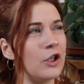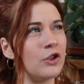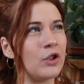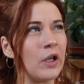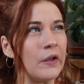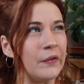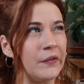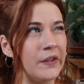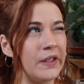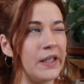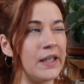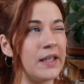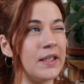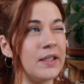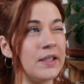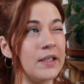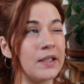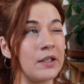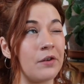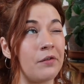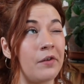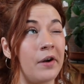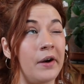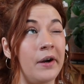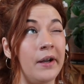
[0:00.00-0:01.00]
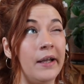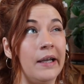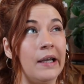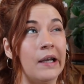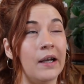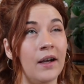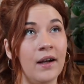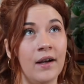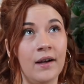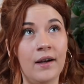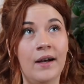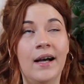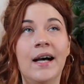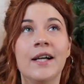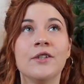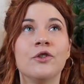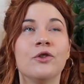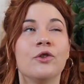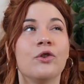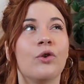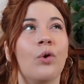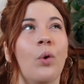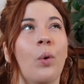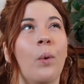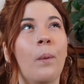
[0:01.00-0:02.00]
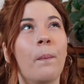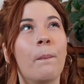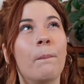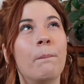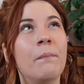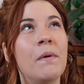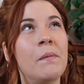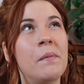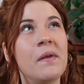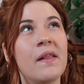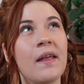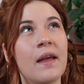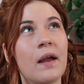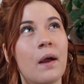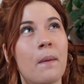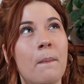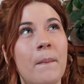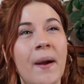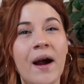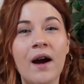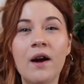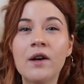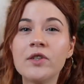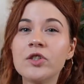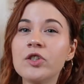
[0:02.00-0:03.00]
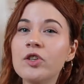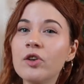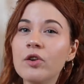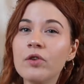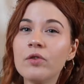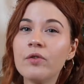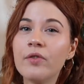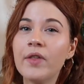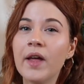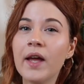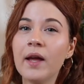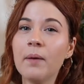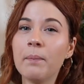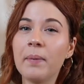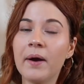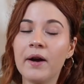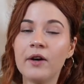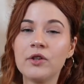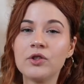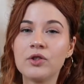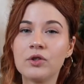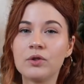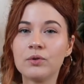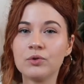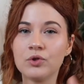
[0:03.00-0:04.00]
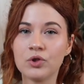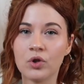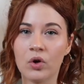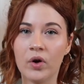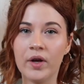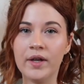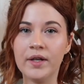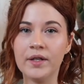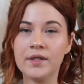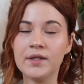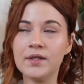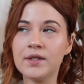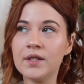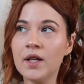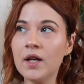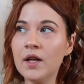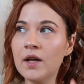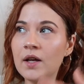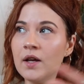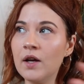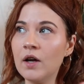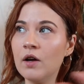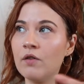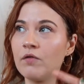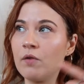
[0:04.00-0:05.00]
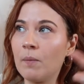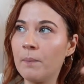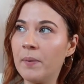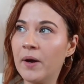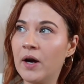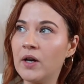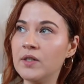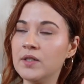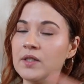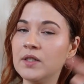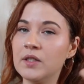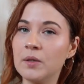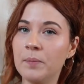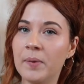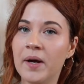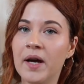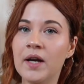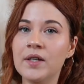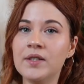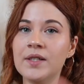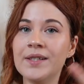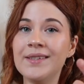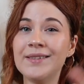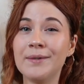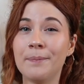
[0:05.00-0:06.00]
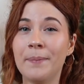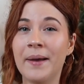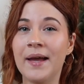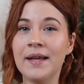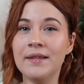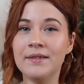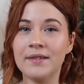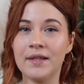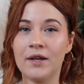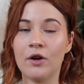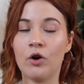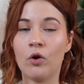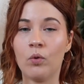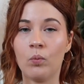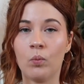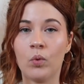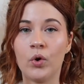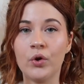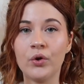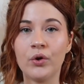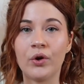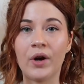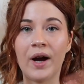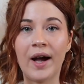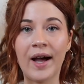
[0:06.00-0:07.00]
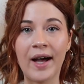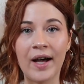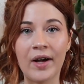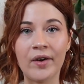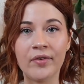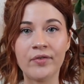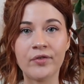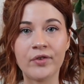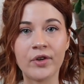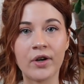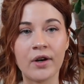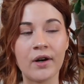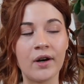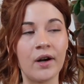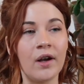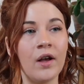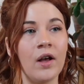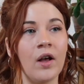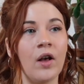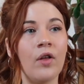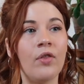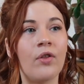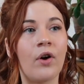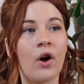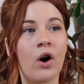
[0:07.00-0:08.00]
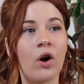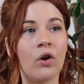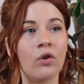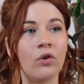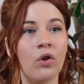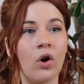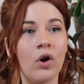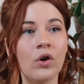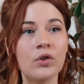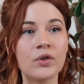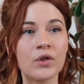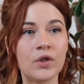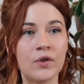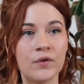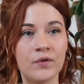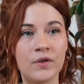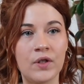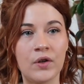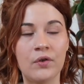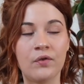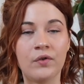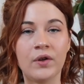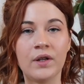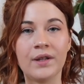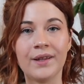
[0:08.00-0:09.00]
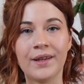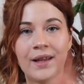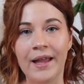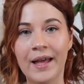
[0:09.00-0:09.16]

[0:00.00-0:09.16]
So I feel like this is a very, I don't know, maybe like personal thing, personal choice from person to person depending on what you're after. There are lots of different